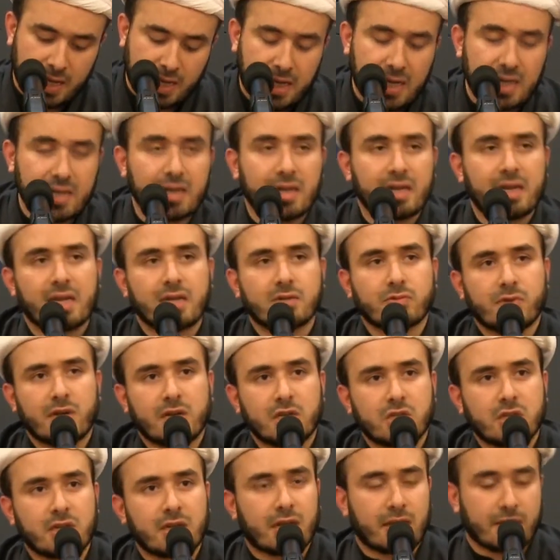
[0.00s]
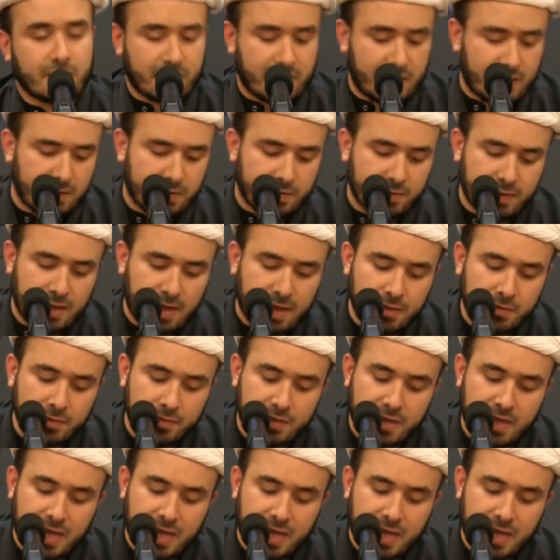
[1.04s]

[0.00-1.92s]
in a narration, as he says,